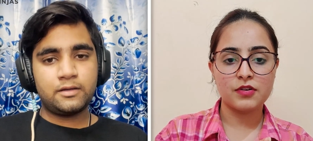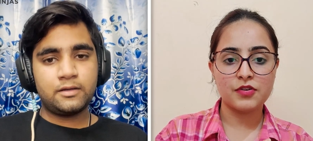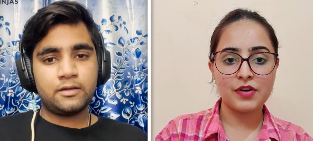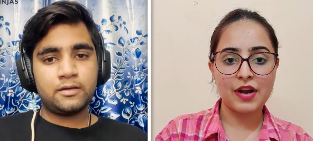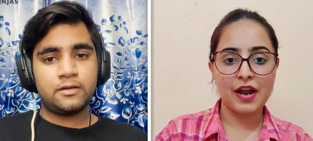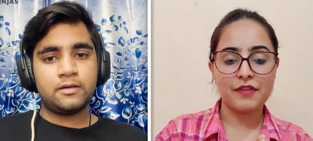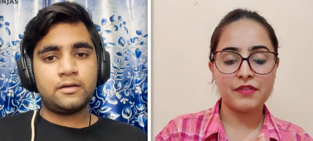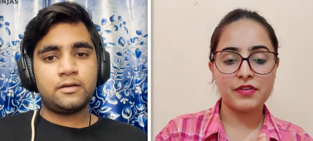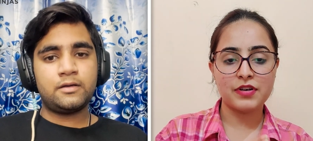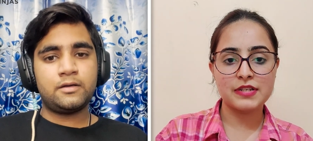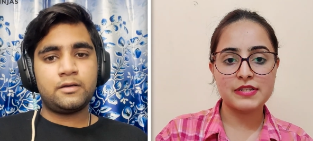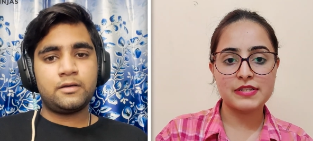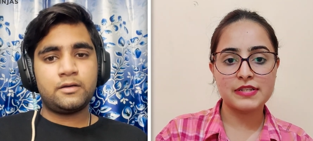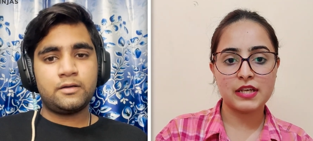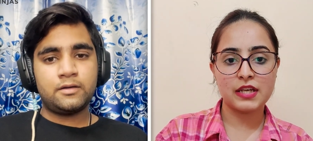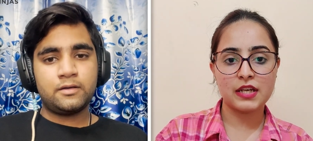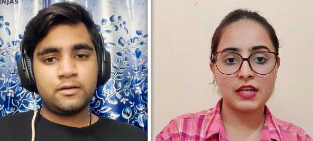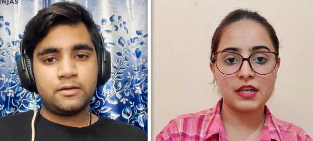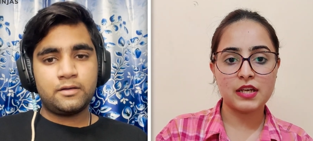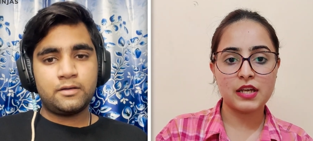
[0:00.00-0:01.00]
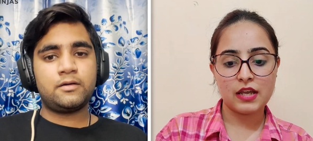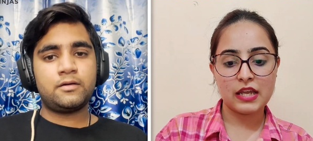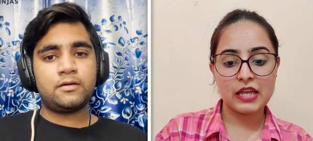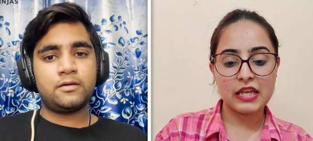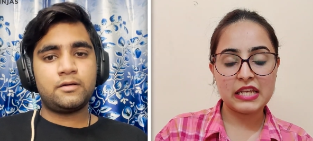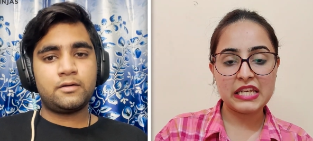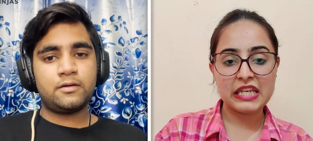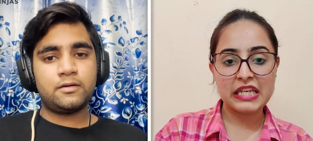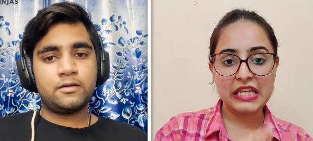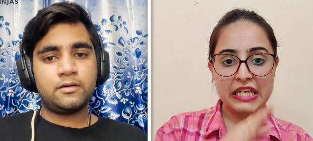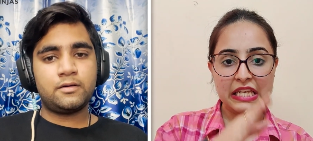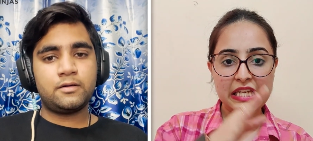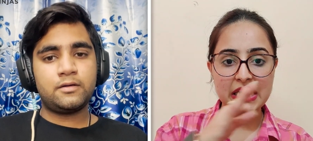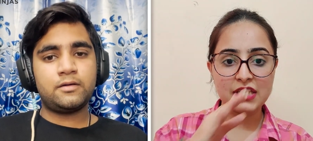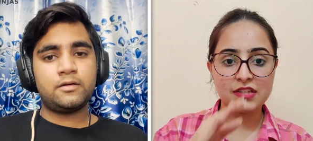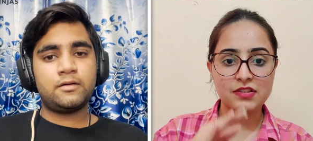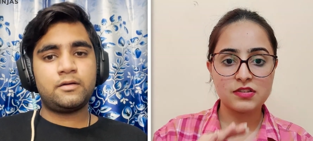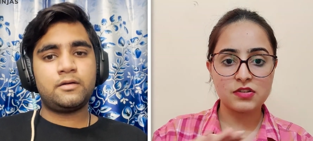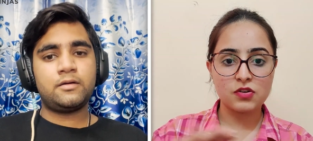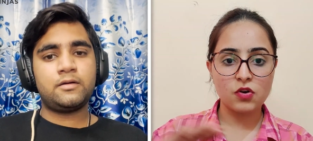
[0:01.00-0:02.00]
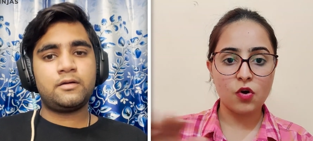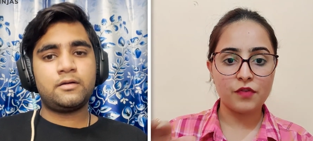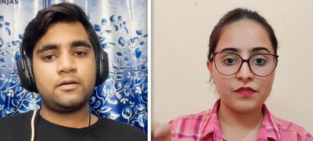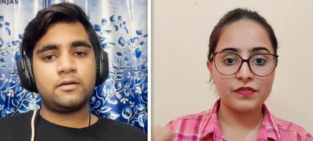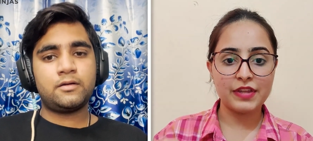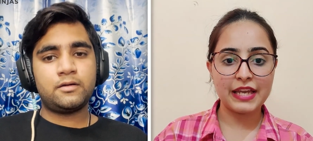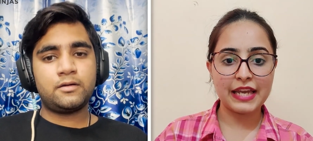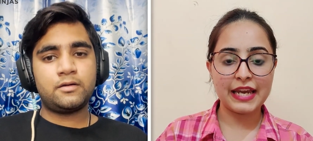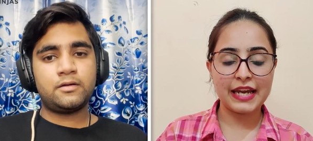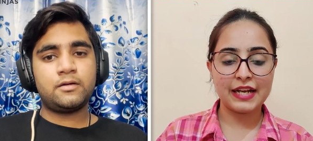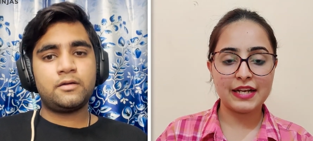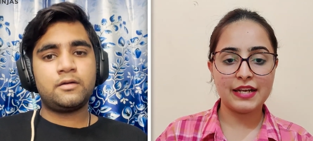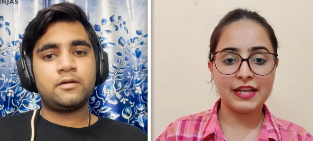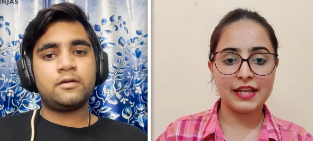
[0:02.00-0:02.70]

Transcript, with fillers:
Speaker 1: Traversing in each of the eight